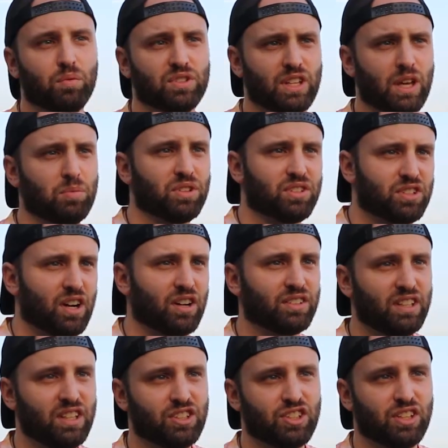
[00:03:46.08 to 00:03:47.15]
was able to
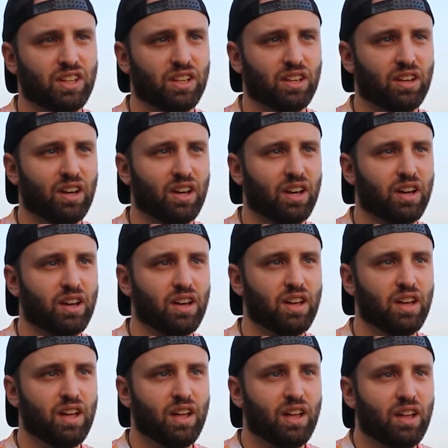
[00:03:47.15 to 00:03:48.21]
start teaching
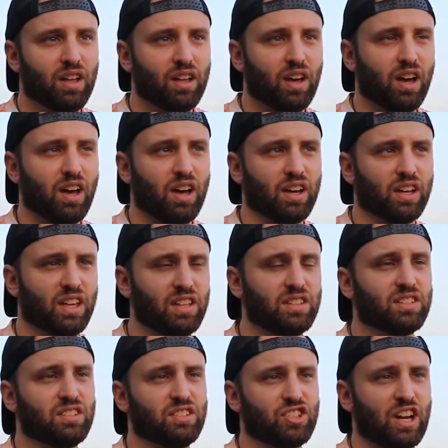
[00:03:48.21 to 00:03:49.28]

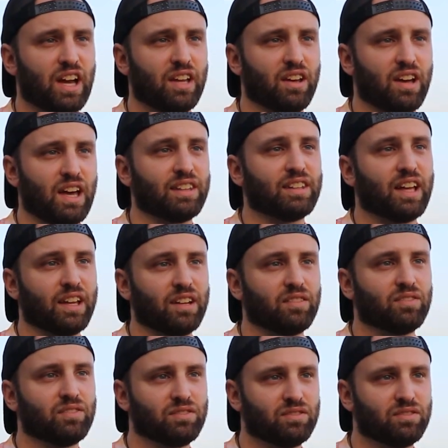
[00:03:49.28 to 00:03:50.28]
kids in China online,